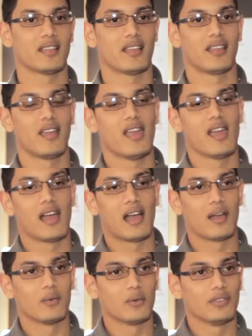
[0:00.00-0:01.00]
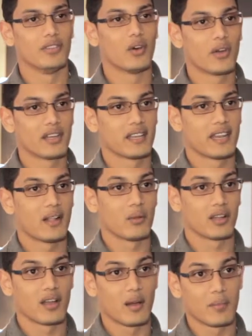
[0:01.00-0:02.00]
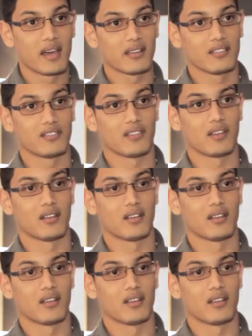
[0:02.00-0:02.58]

that knowing that I will come out of